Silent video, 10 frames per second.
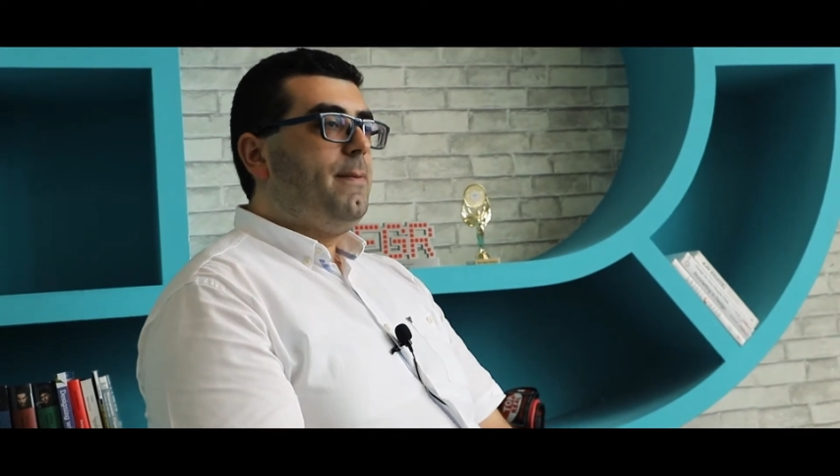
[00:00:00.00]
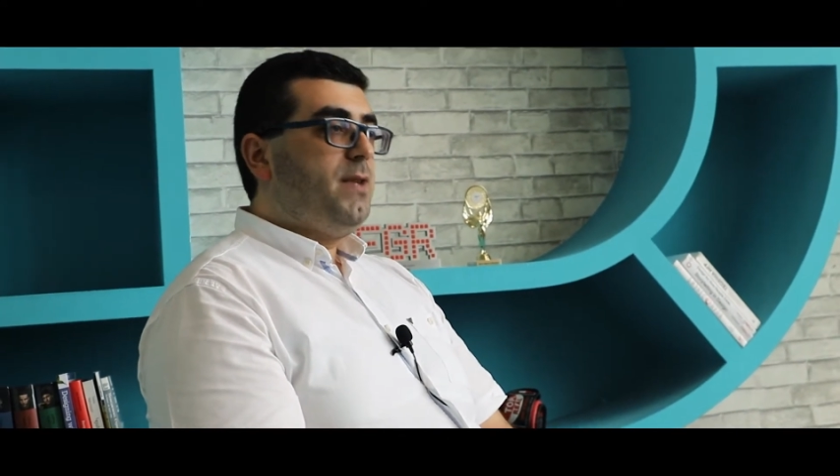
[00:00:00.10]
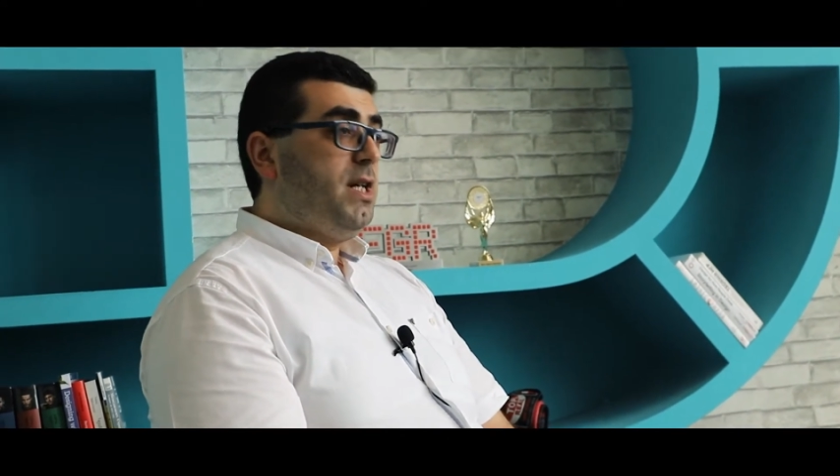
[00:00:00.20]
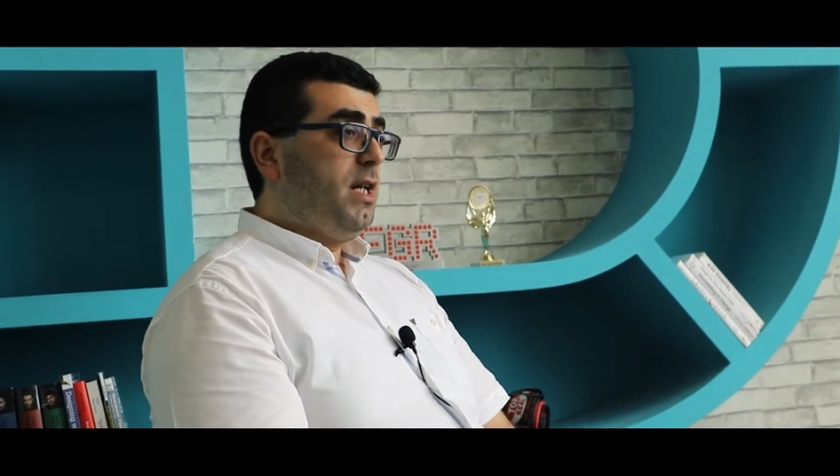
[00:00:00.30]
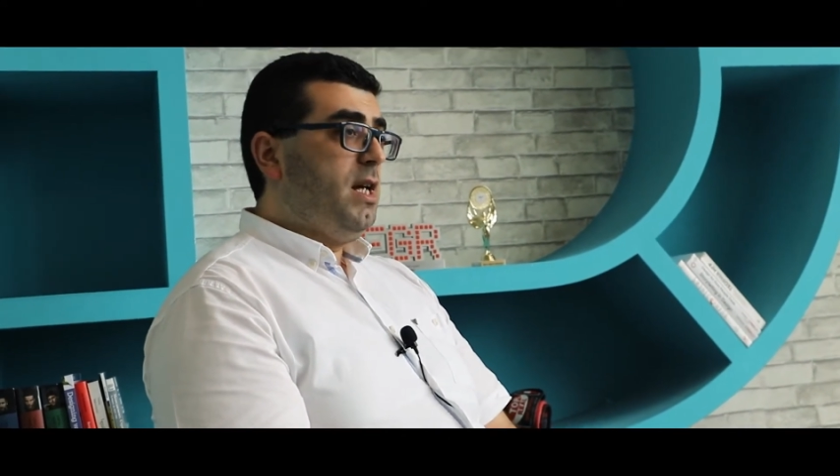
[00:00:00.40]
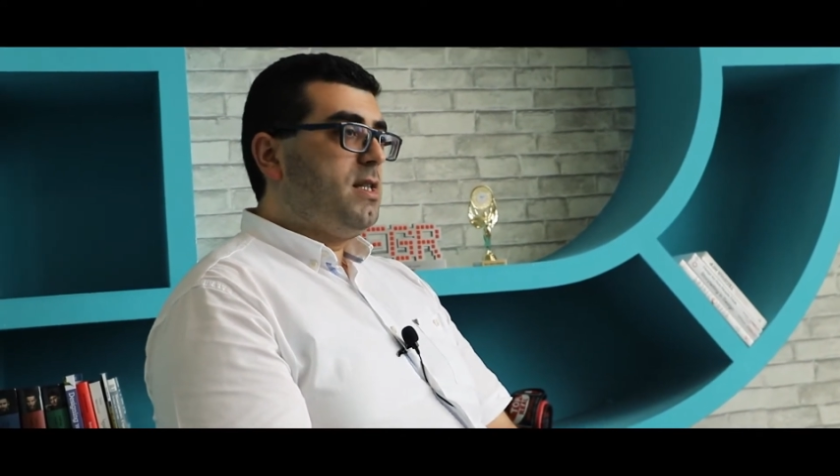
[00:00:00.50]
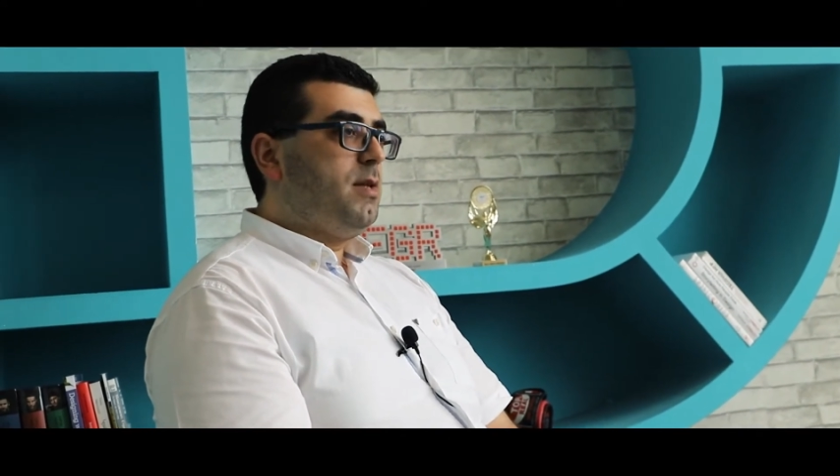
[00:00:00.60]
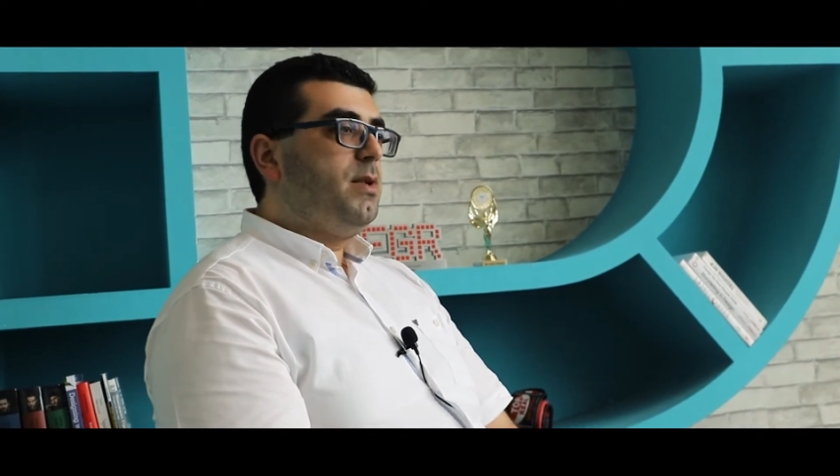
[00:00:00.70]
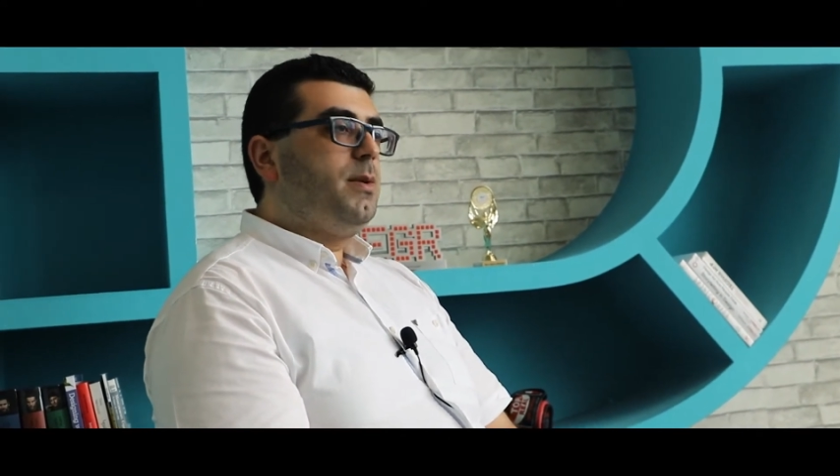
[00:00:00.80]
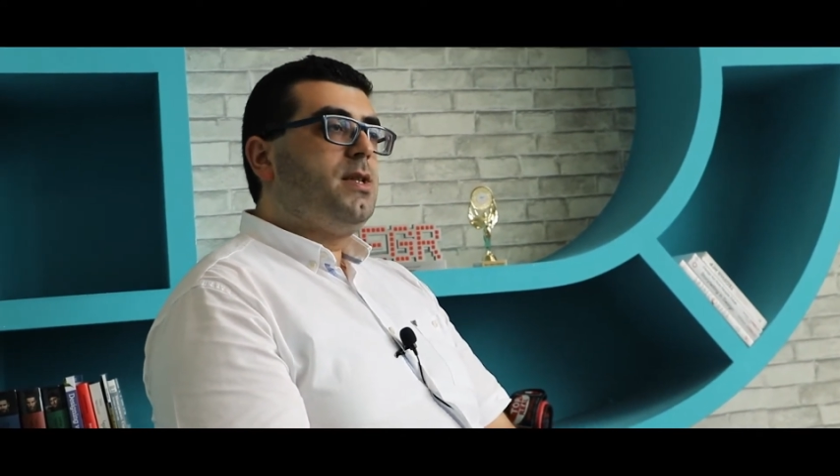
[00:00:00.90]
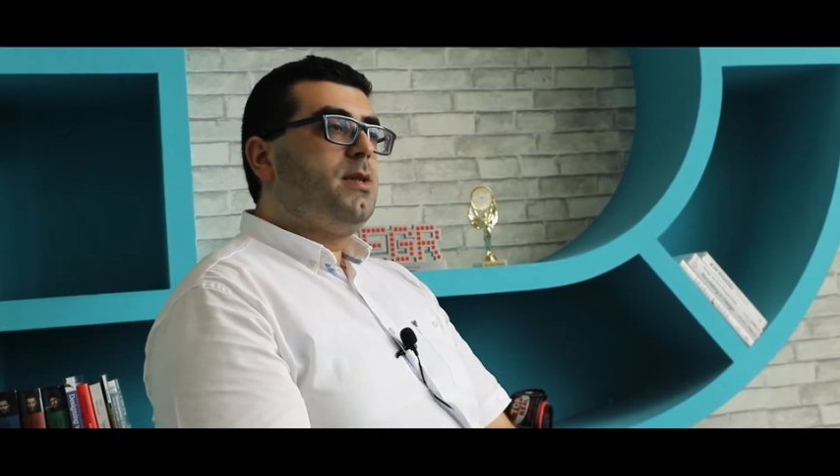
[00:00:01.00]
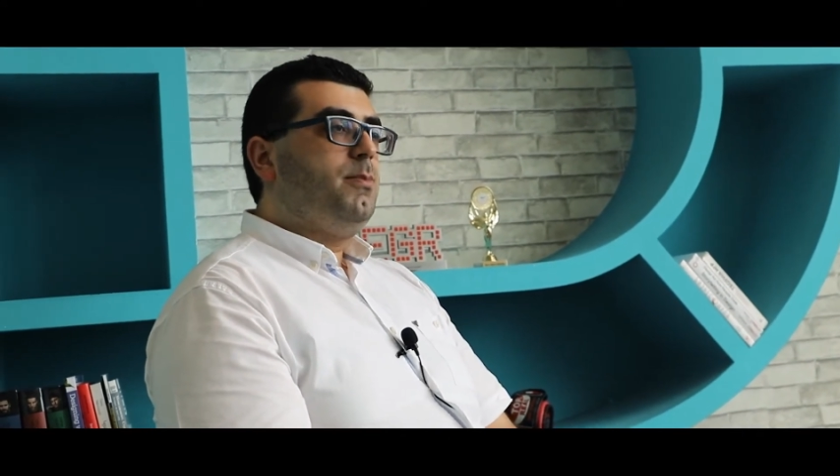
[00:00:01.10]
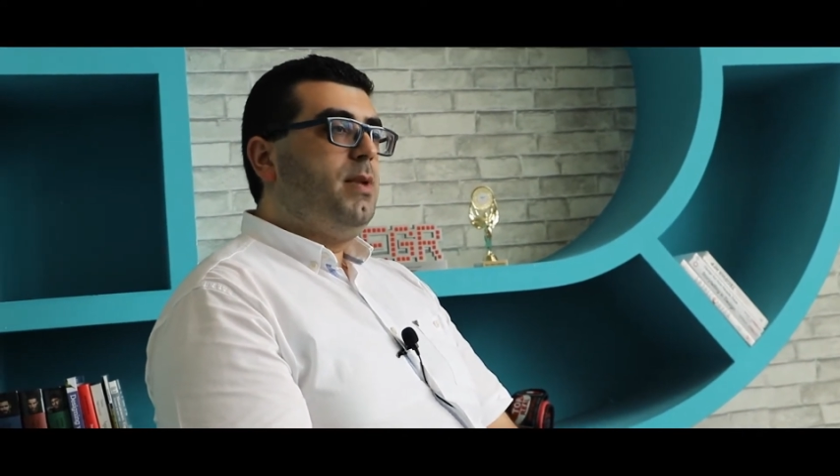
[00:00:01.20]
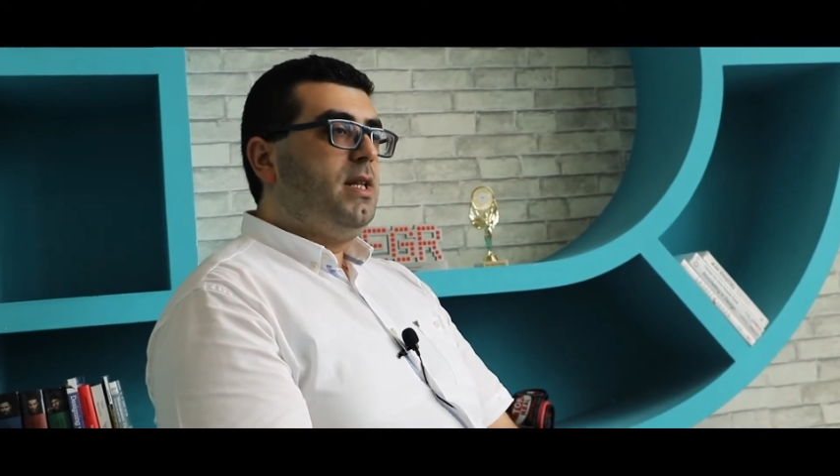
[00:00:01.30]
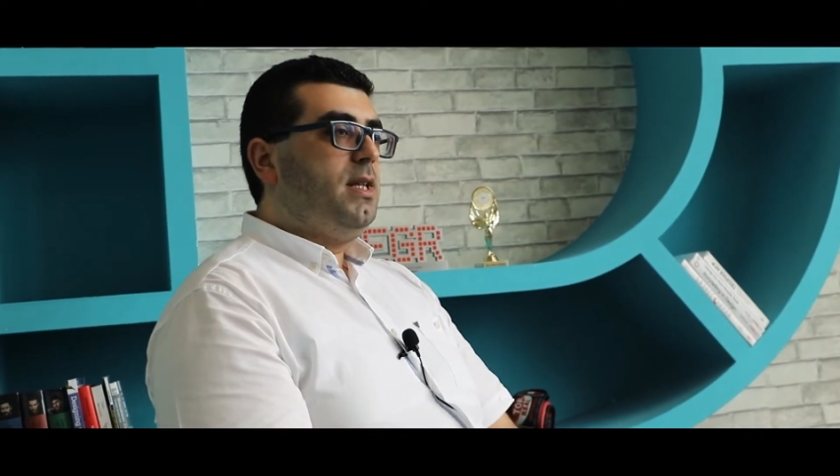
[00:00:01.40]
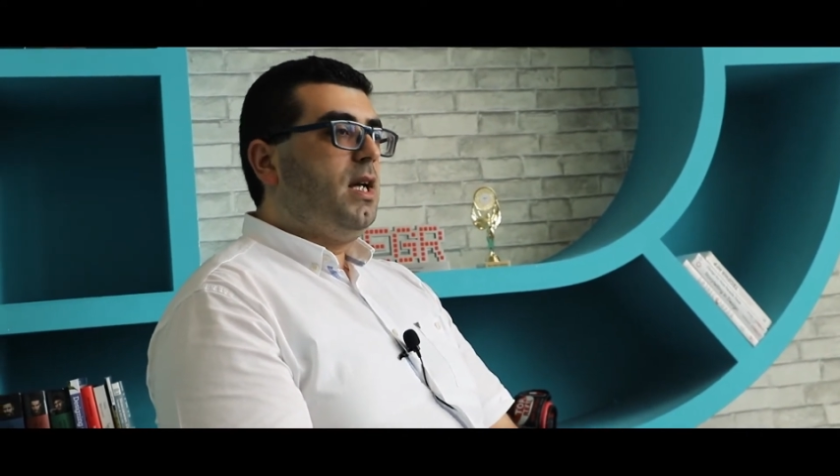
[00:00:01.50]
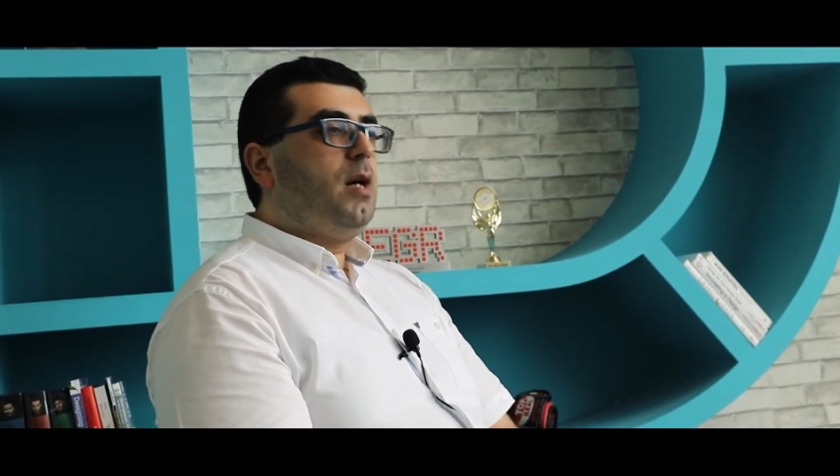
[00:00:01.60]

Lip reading: their customers betting